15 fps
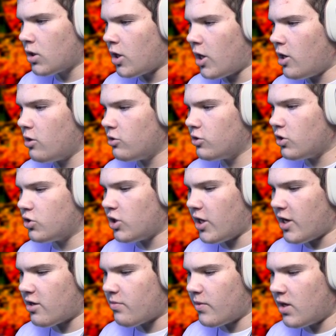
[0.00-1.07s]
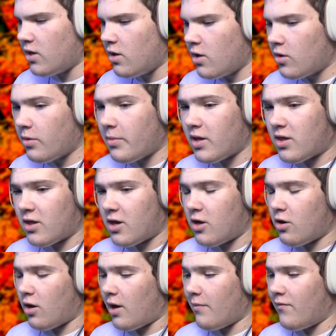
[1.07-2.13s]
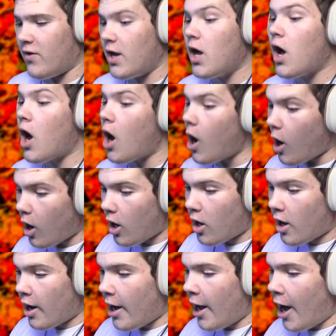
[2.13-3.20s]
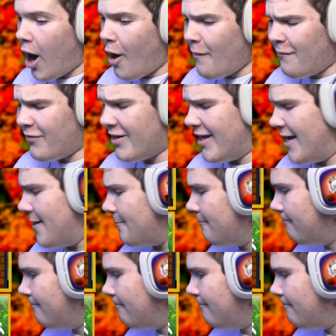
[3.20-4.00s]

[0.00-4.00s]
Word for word: Hello, the Jasmine. We miss securing Effie. Hopefully.